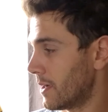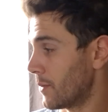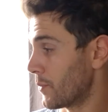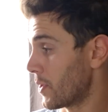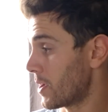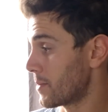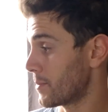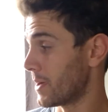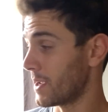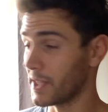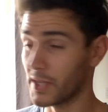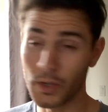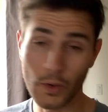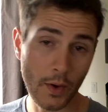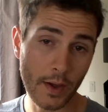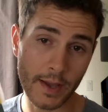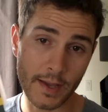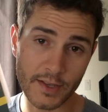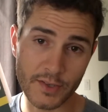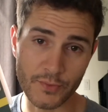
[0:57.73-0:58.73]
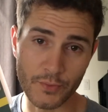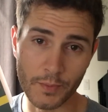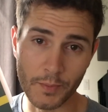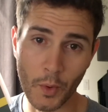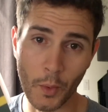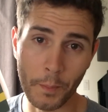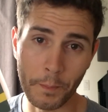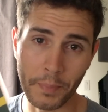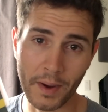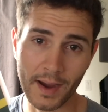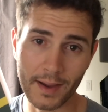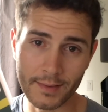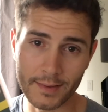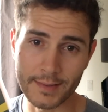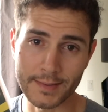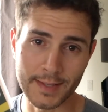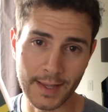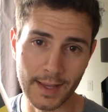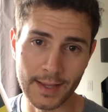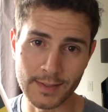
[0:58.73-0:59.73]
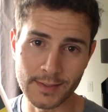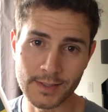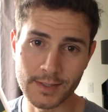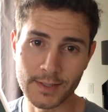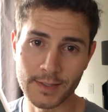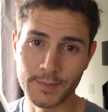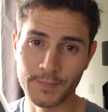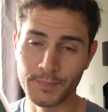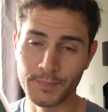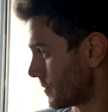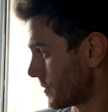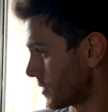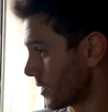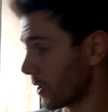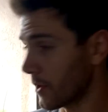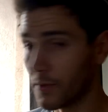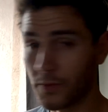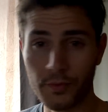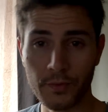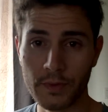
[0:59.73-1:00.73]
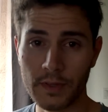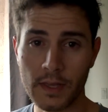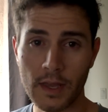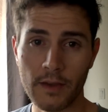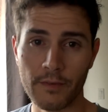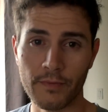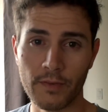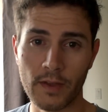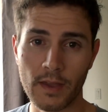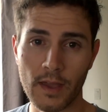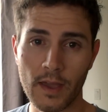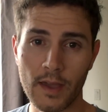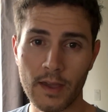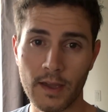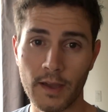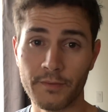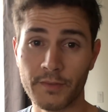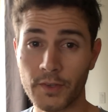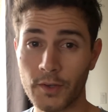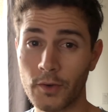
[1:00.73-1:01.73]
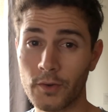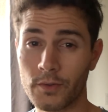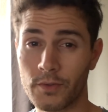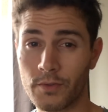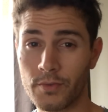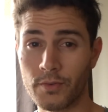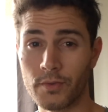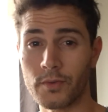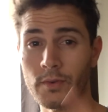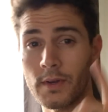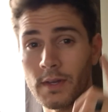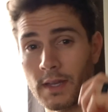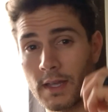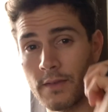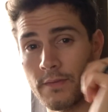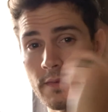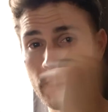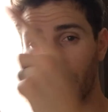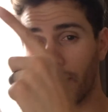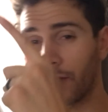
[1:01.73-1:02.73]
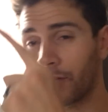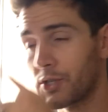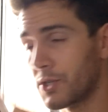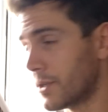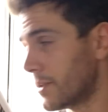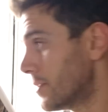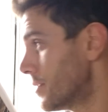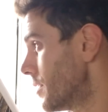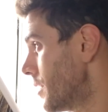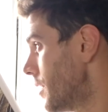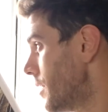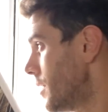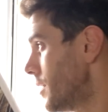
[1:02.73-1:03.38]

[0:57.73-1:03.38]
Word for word: I'm writing my UAS remote pilot test. Done through the FAA, I have to go through an aviation